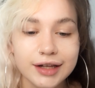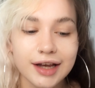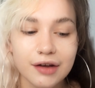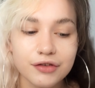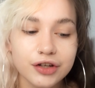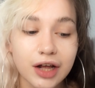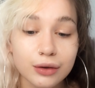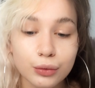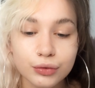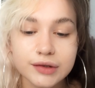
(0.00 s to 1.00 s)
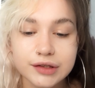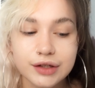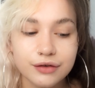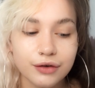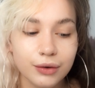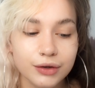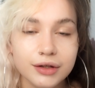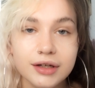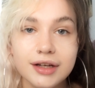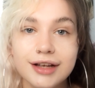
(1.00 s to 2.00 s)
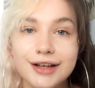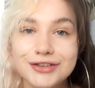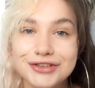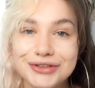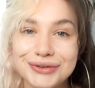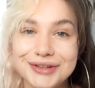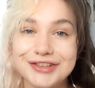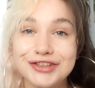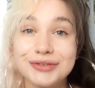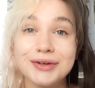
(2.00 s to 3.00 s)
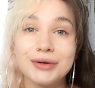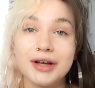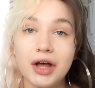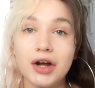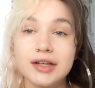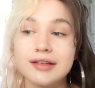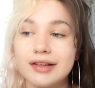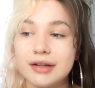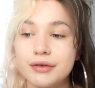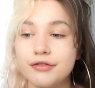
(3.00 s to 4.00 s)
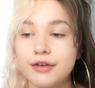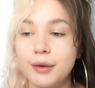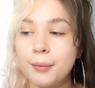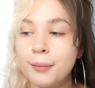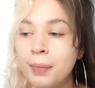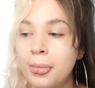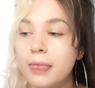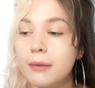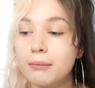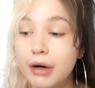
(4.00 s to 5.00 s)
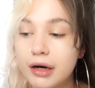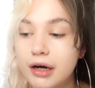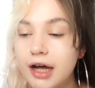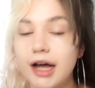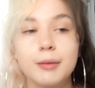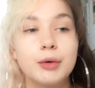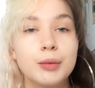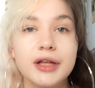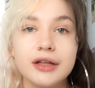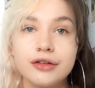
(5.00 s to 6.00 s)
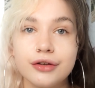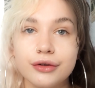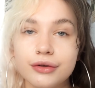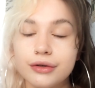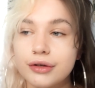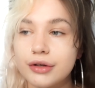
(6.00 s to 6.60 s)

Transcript: Like I've just had loads of stuff on, so it's just been quite hard to sit down and film, but I'm hoping to